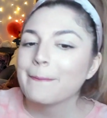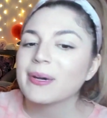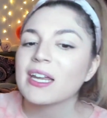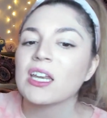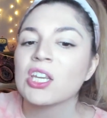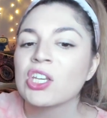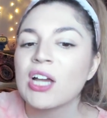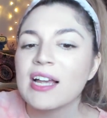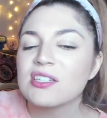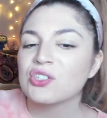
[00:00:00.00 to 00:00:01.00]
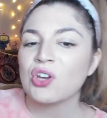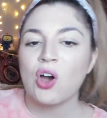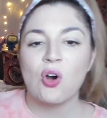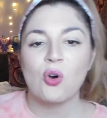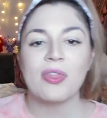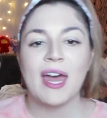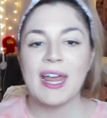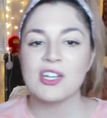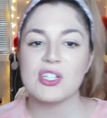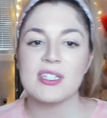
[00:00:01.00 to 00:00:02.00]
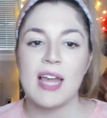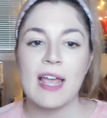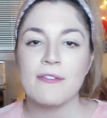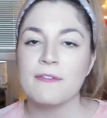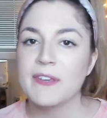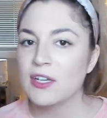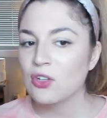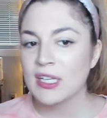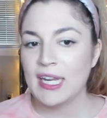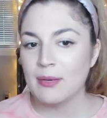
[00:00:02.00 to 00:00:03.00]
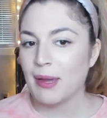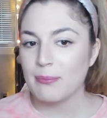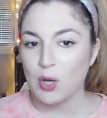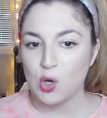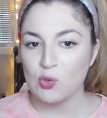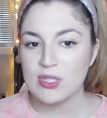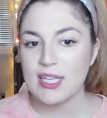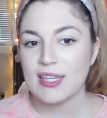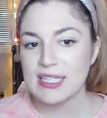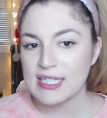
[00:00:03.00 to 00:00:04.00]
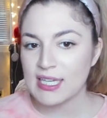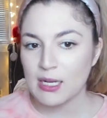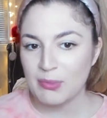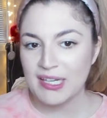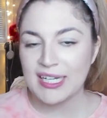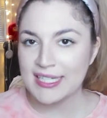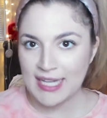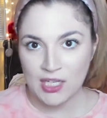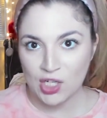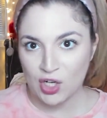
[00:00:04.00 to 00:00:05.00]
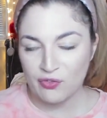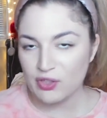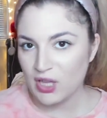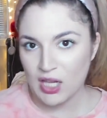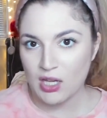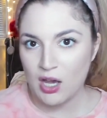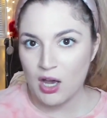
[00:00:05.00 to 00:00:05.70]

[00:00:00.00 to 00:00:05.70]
But you guys know that I just I feel it in my bones that this is gonna be a contender for like